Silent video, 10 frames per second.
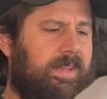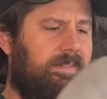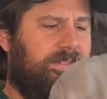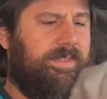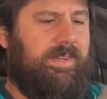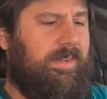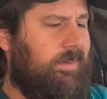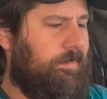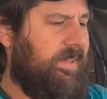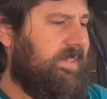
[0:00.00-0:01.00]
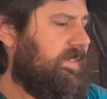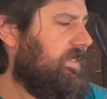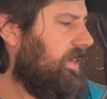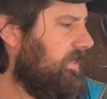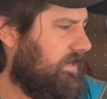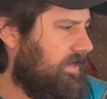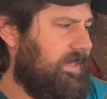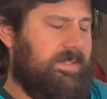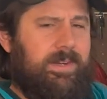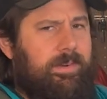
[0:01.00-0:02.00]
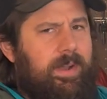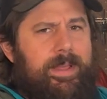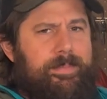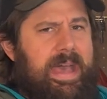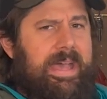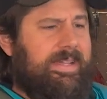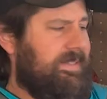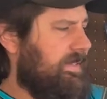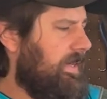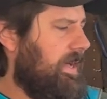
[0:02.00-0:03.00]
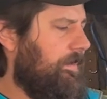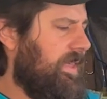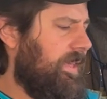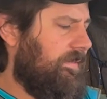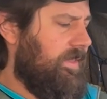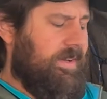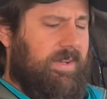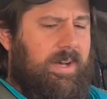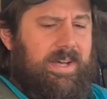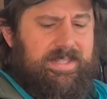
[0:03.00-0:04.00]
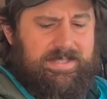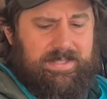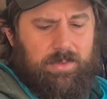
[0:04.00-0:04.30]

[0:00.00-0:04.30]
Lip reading: felt the need to replace this yet. These are great bags. I think for the cost and the